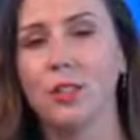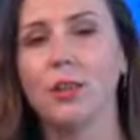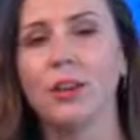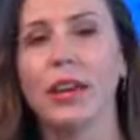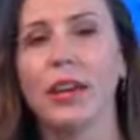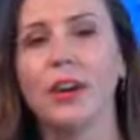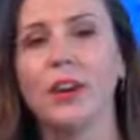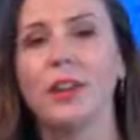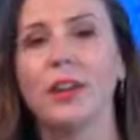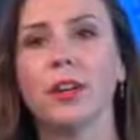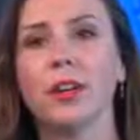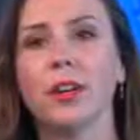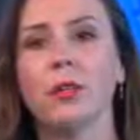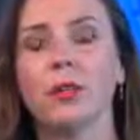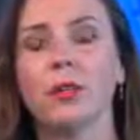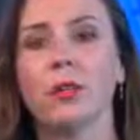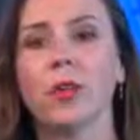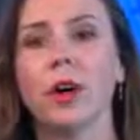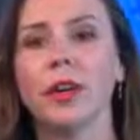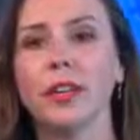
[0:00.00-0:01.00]
now they're
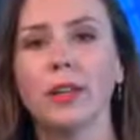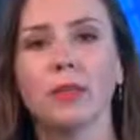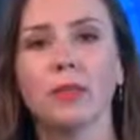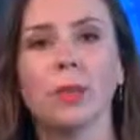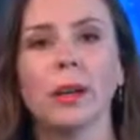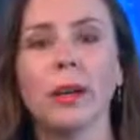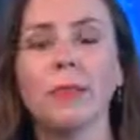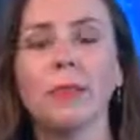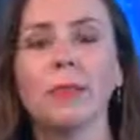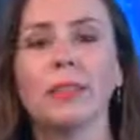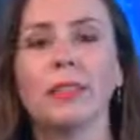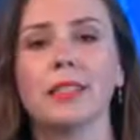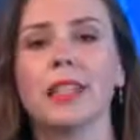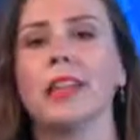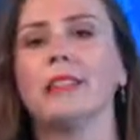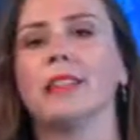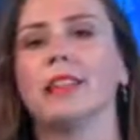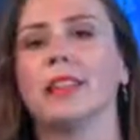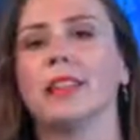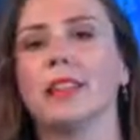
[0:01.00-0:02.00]
running rampant
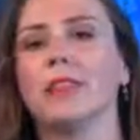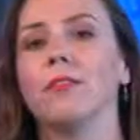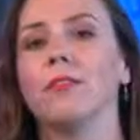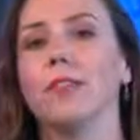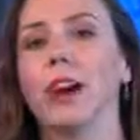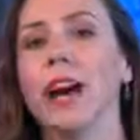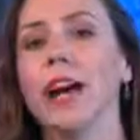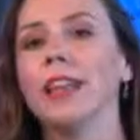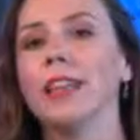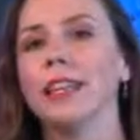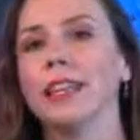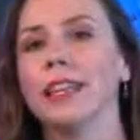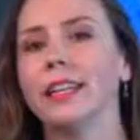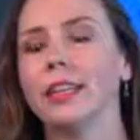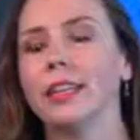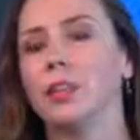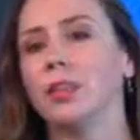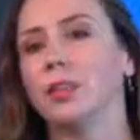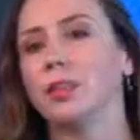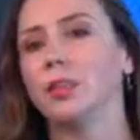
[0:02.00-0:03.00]
saying that he
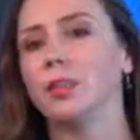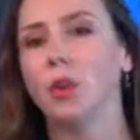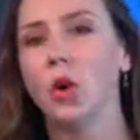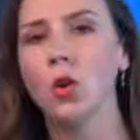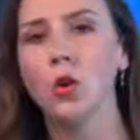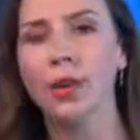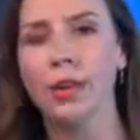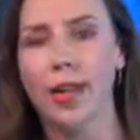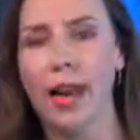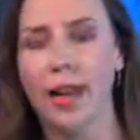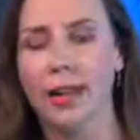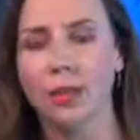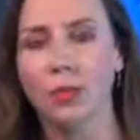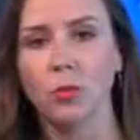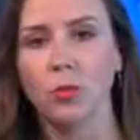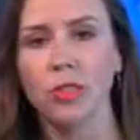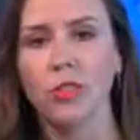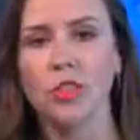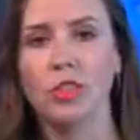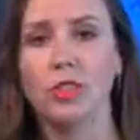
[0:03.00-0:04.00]
violated the Logan
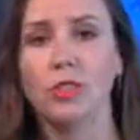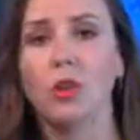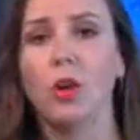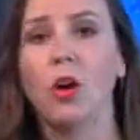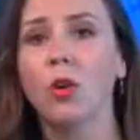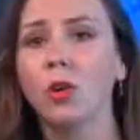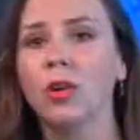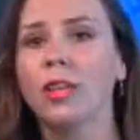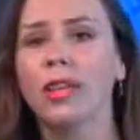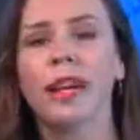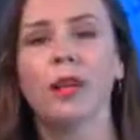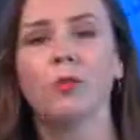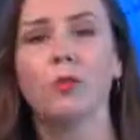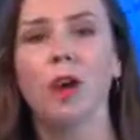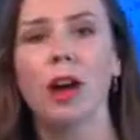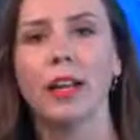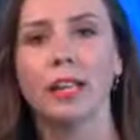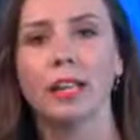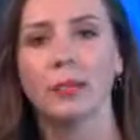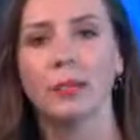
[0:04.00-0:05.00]
Act, which is totally
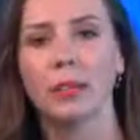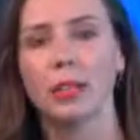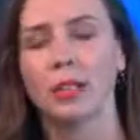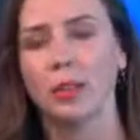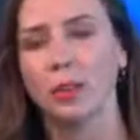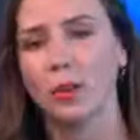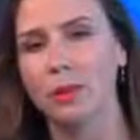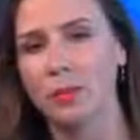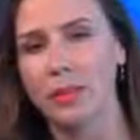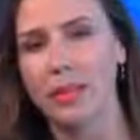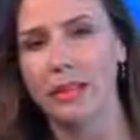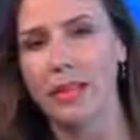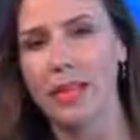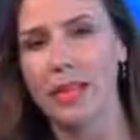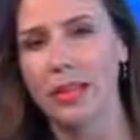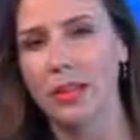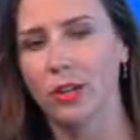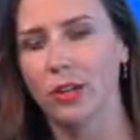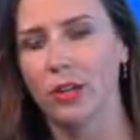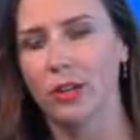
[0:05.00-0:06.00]
ironic because we've been
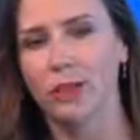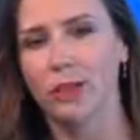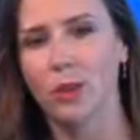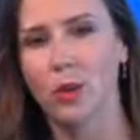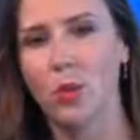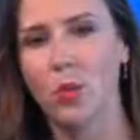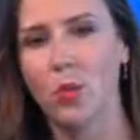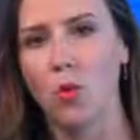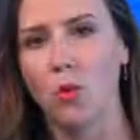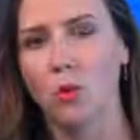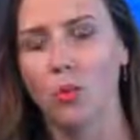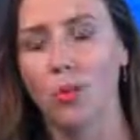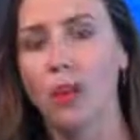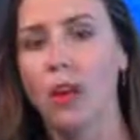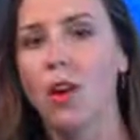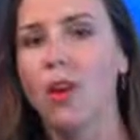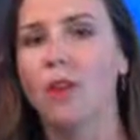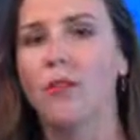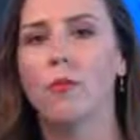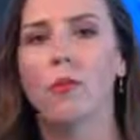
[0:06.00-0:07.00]
saying here at InfoWars
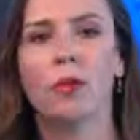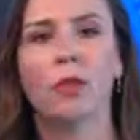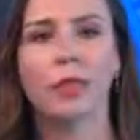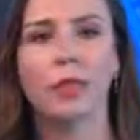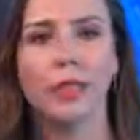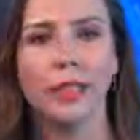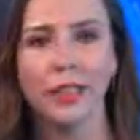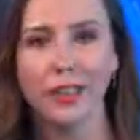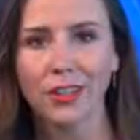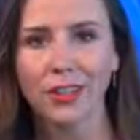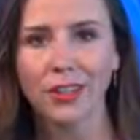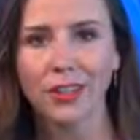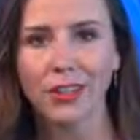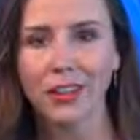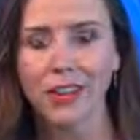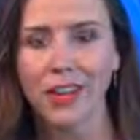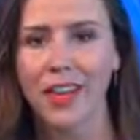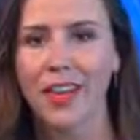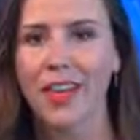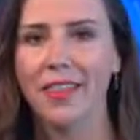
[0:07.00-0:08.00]
for
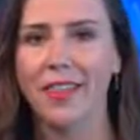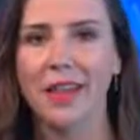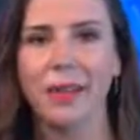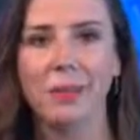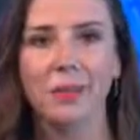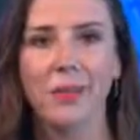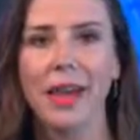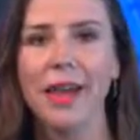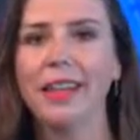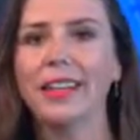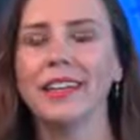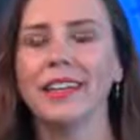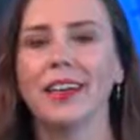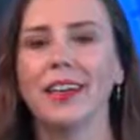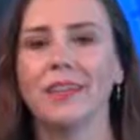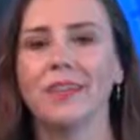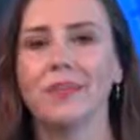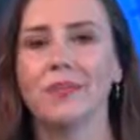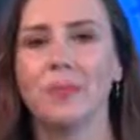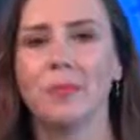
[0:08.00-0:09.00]
years that many
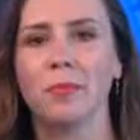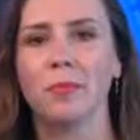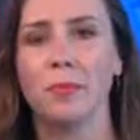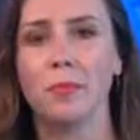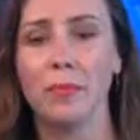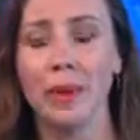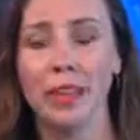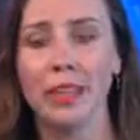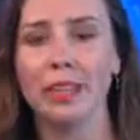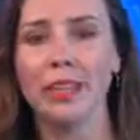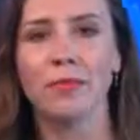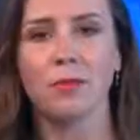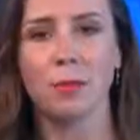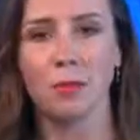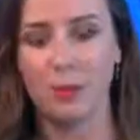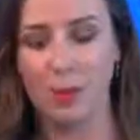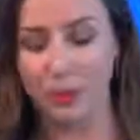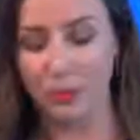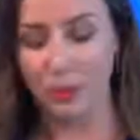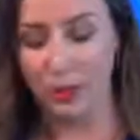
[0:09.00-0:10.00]
of many of the
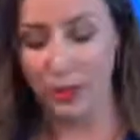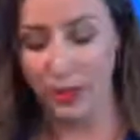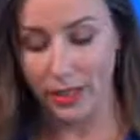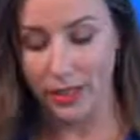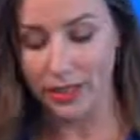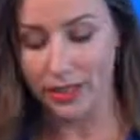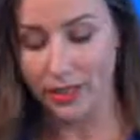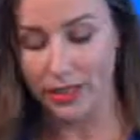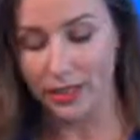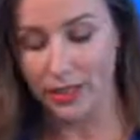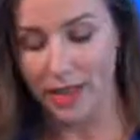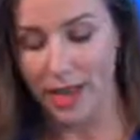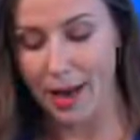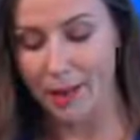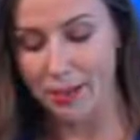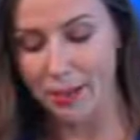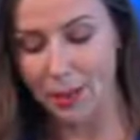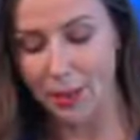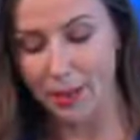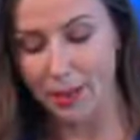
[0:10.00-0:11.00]
people in the
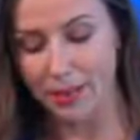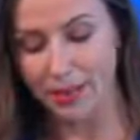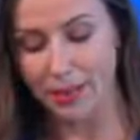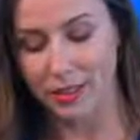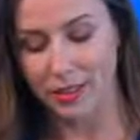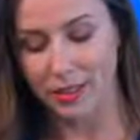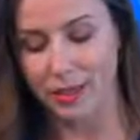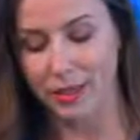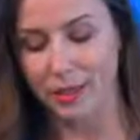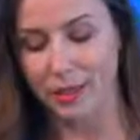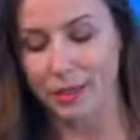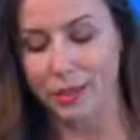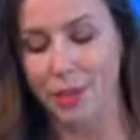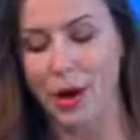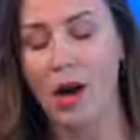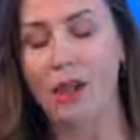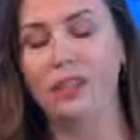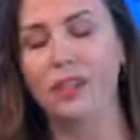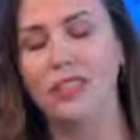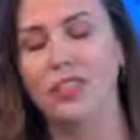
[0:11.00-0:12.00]
establishments, uh,
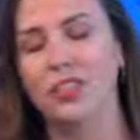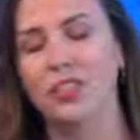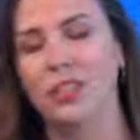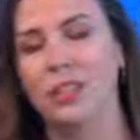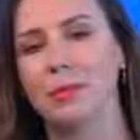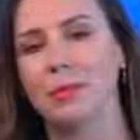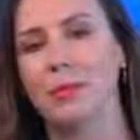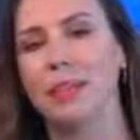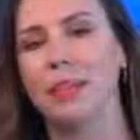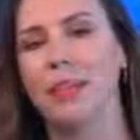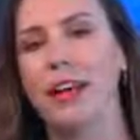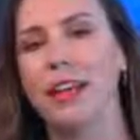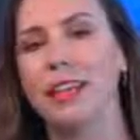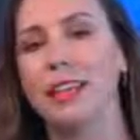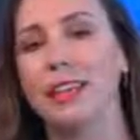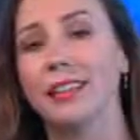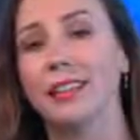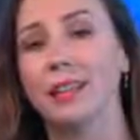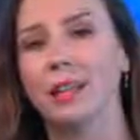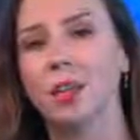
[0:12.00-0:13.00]
politicians have been
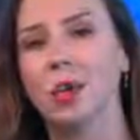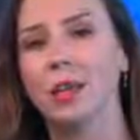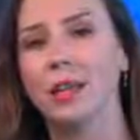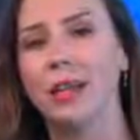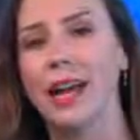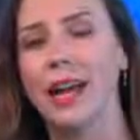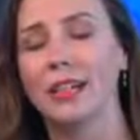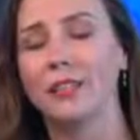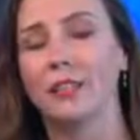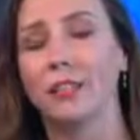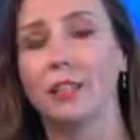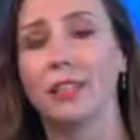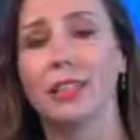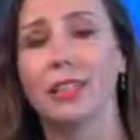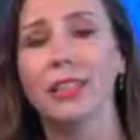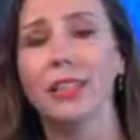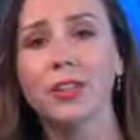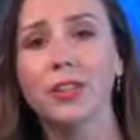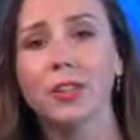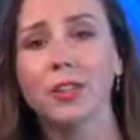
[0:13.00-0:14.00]
violating the Logan Act for
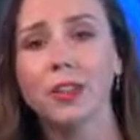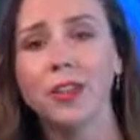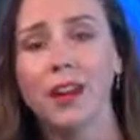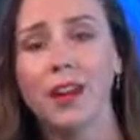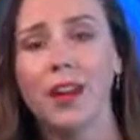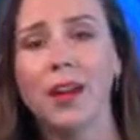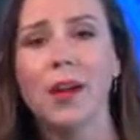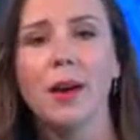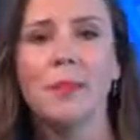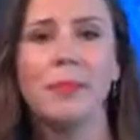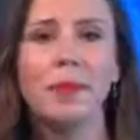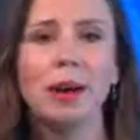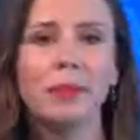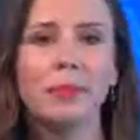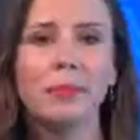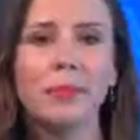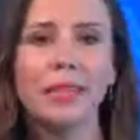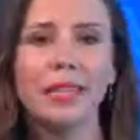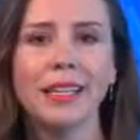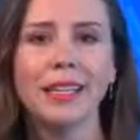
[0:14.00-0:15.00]
years by
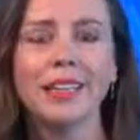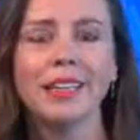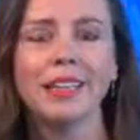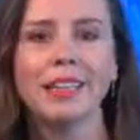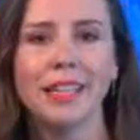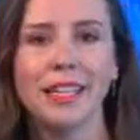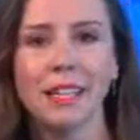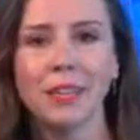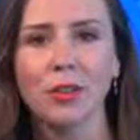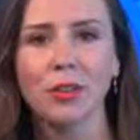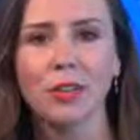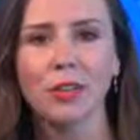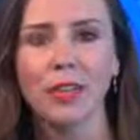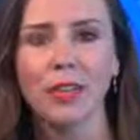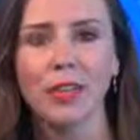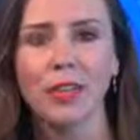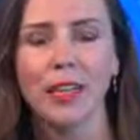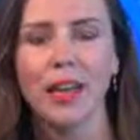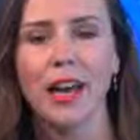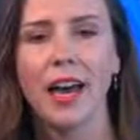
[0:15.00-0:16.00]
meeting
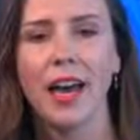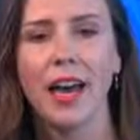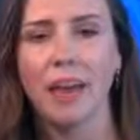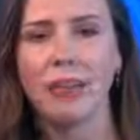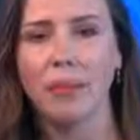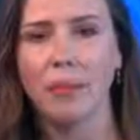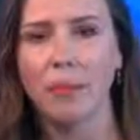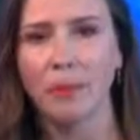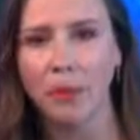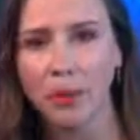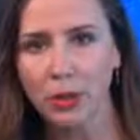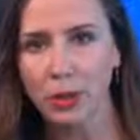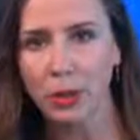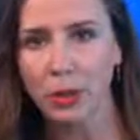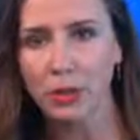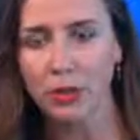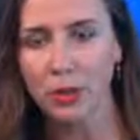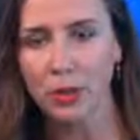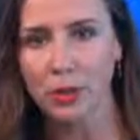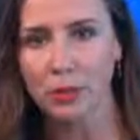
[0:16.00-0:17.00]
secretly at the
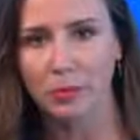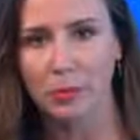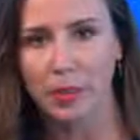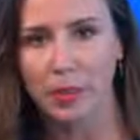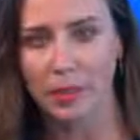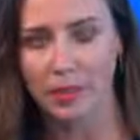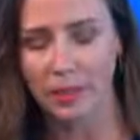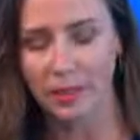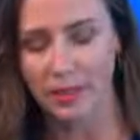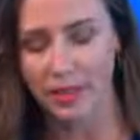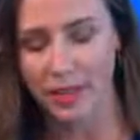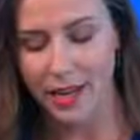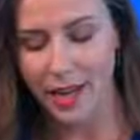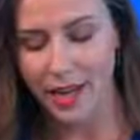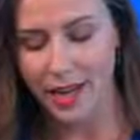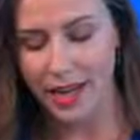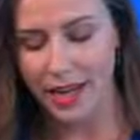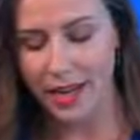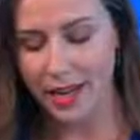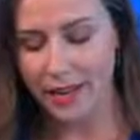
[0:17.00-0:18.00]
Bilderberg meetings
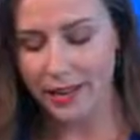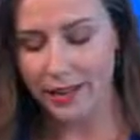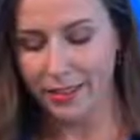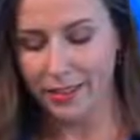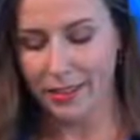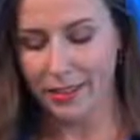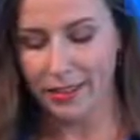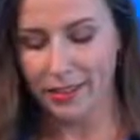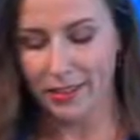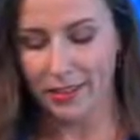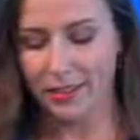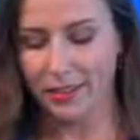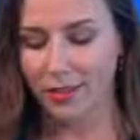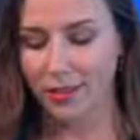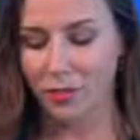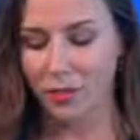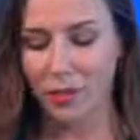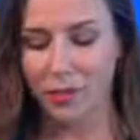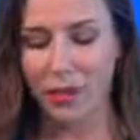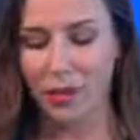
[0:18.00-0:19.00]
and
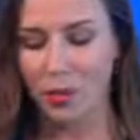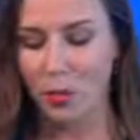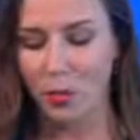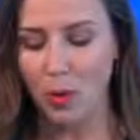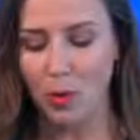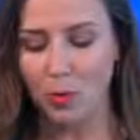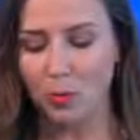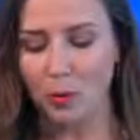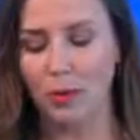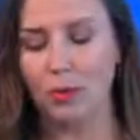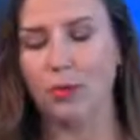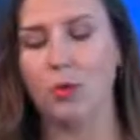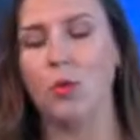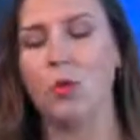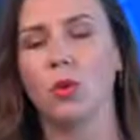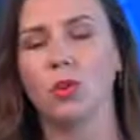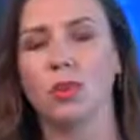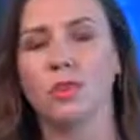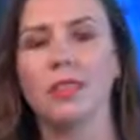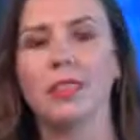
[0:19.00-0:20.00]
uh, without a whimper, of
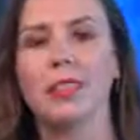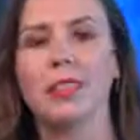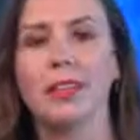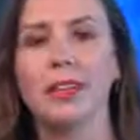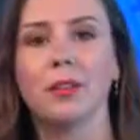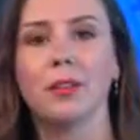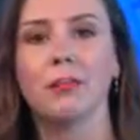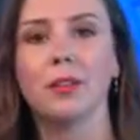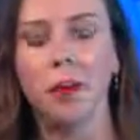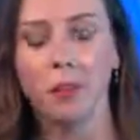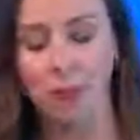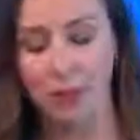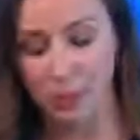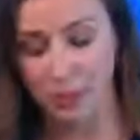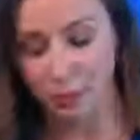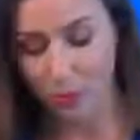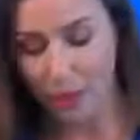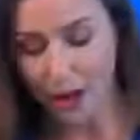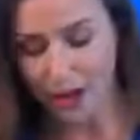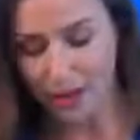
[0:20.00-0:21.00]
course, of dissent from
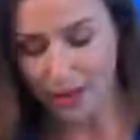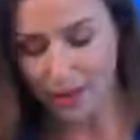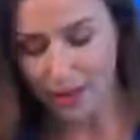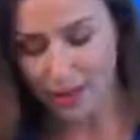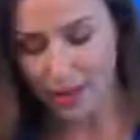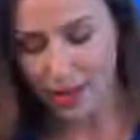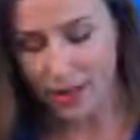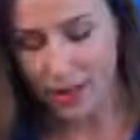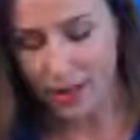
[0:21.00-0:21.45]
the press.